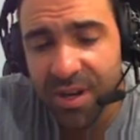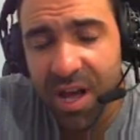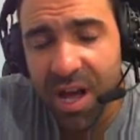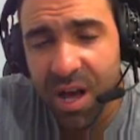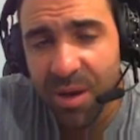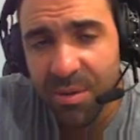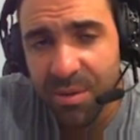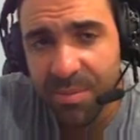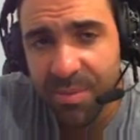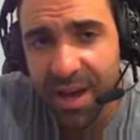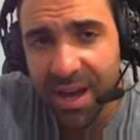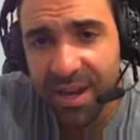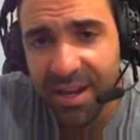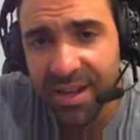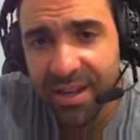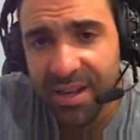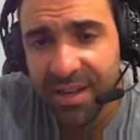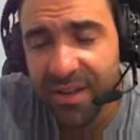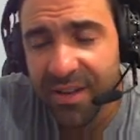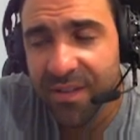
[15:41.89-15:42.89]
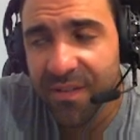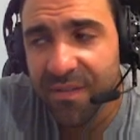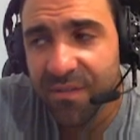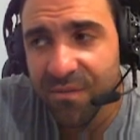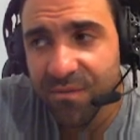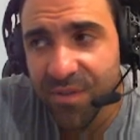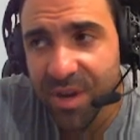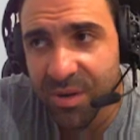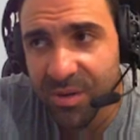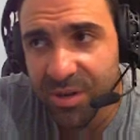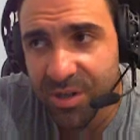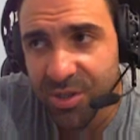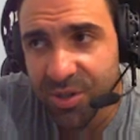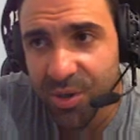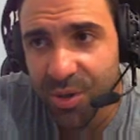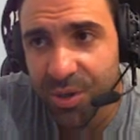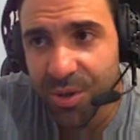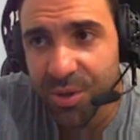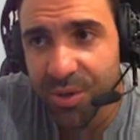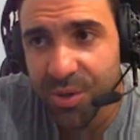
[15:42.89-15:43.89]
I'll be back very
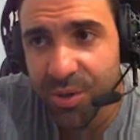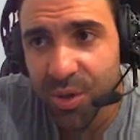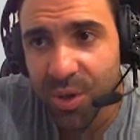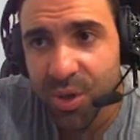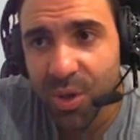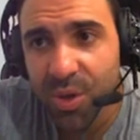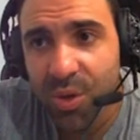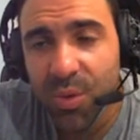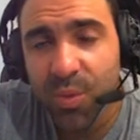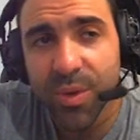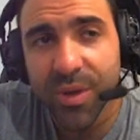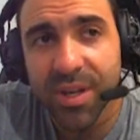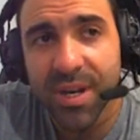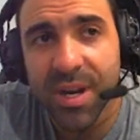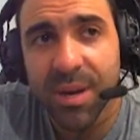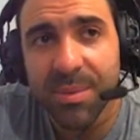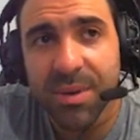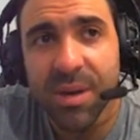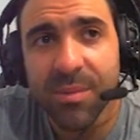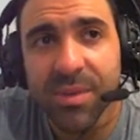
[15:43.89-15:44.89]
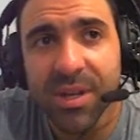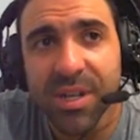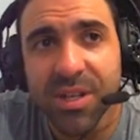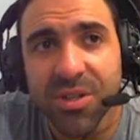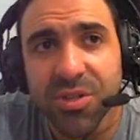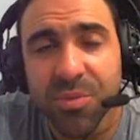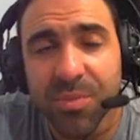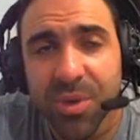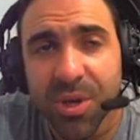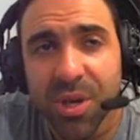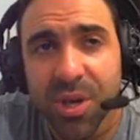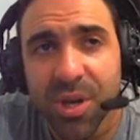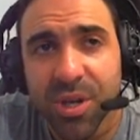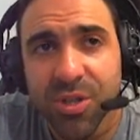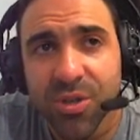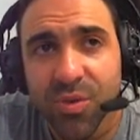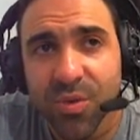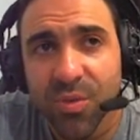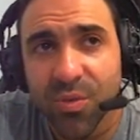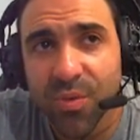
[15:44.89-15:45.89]
soon with an upcoming
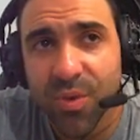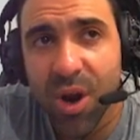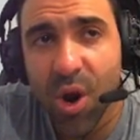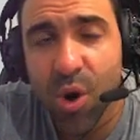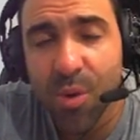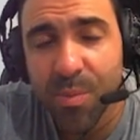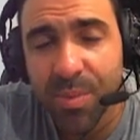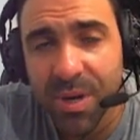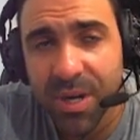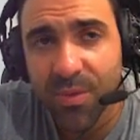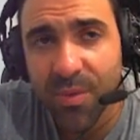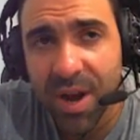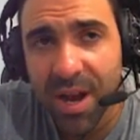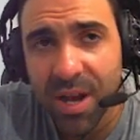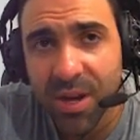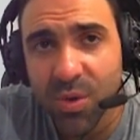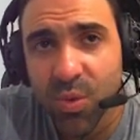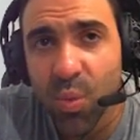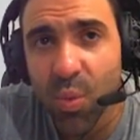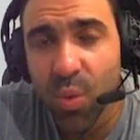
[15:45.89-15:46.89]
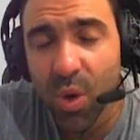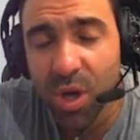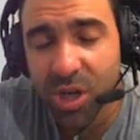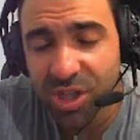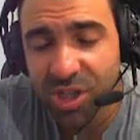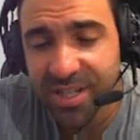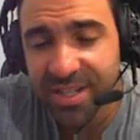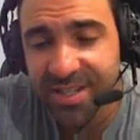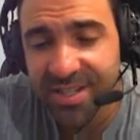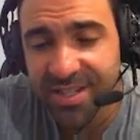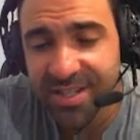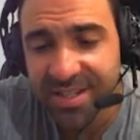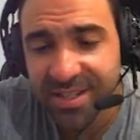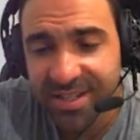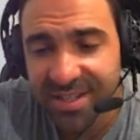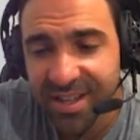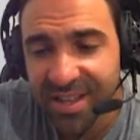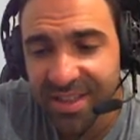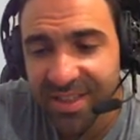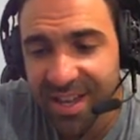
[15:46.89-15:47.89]
SuperCoach opening round watch list.
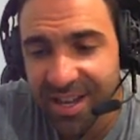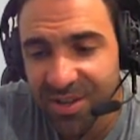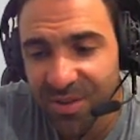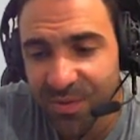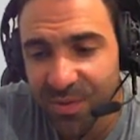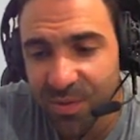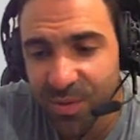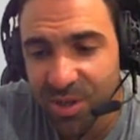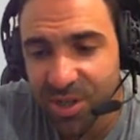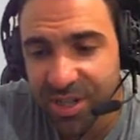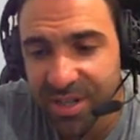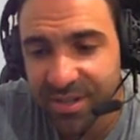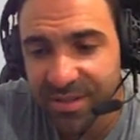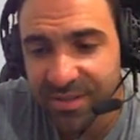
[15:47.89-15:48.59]
Thank you for watching.